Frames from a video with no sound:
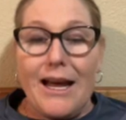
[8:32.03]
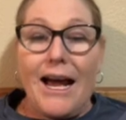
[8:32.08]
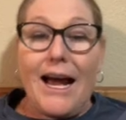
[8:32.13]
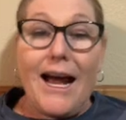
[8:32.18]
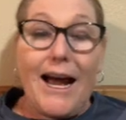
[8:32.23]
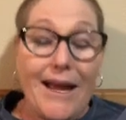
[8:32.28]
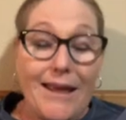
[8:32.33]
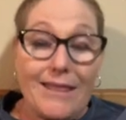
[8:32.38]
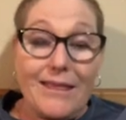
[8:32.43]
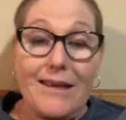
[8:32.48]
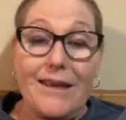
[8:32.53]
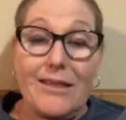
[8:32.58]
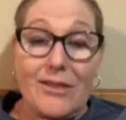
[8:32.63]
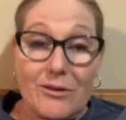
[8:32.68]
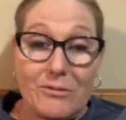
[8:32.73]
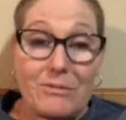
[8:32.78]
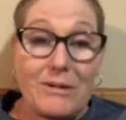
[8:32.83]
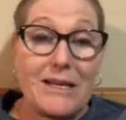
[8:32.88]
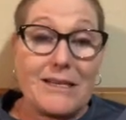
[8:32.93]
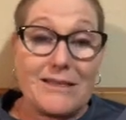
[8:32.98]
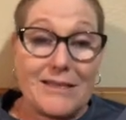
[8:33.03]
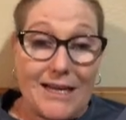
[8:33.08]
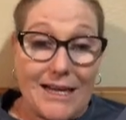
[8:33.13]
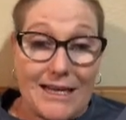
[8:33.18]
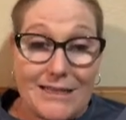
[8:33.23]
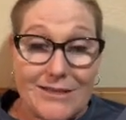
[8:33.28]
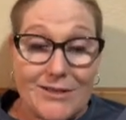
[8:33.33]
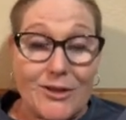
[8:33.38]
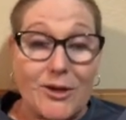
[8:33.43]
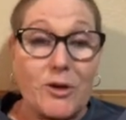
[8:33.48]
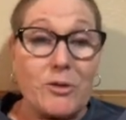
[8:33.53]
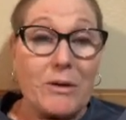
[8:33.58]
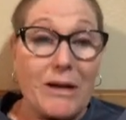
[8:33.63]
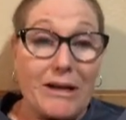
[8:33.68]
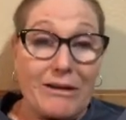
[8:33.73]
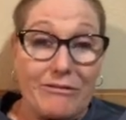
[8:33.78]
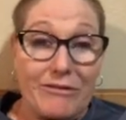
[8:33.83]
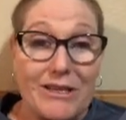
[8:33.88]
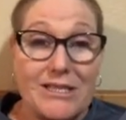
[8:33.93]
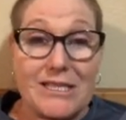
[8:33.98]
I think the red tights are
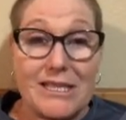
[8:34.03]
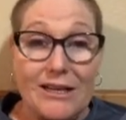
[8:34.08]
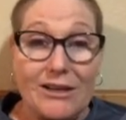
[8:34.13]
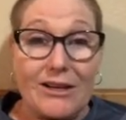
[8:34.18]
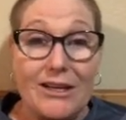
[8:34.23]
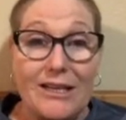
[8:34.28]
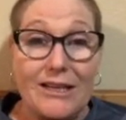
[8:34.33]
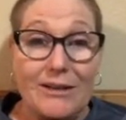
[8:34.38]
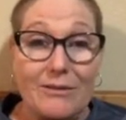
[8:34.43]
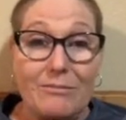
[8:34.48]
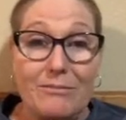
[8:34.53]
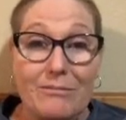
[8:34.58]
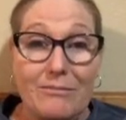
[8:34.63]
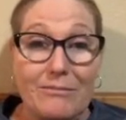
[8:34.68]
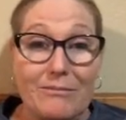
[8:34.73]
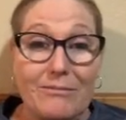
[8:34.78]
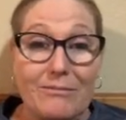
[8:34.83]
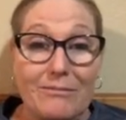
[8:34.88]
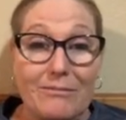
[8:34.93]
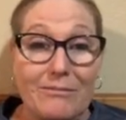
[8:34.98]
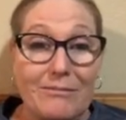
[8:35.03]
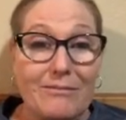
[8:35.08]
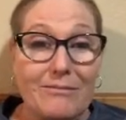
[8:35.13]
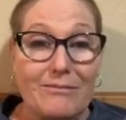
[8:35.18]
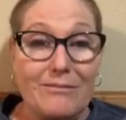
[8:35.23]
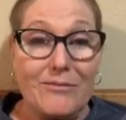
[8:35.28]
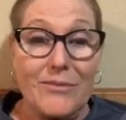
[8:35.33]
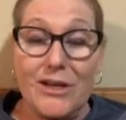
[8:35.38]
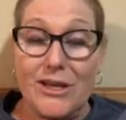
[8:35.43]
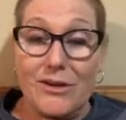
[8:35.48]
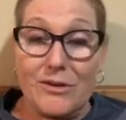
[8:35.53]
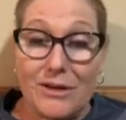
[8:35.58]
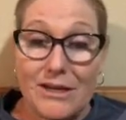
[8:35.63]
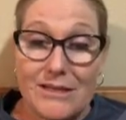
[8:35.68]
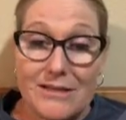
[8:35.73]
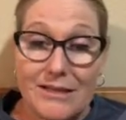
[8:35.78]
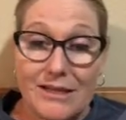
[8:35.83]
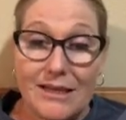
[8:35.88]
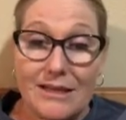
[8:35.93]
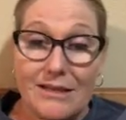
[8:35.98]
quite fetching on him. What do you
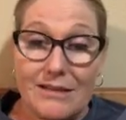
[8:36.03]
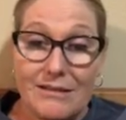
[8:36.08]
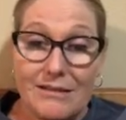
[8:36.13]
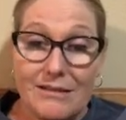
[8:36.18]
guys think?